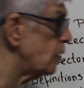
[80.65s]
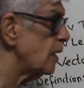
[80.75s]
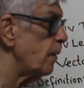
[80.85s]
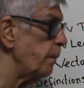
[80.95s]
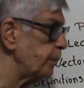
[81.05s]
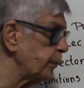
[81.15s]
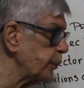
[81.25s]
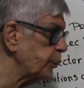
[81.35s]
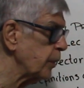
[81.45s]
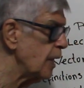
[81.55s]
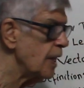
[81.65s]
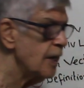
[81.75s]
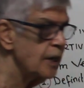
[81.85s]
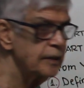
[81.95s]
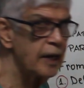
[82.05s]
to
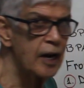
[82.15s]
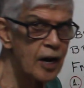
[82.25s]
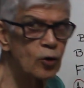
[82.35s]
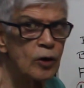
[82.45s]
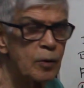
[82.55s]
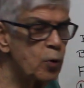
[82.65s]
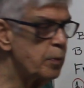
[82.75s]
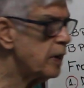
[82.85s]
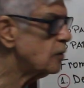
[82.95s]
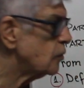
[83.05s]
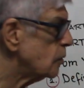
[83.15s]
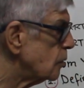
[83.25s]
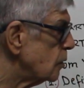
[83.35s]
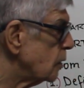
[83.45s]
the angular momentum,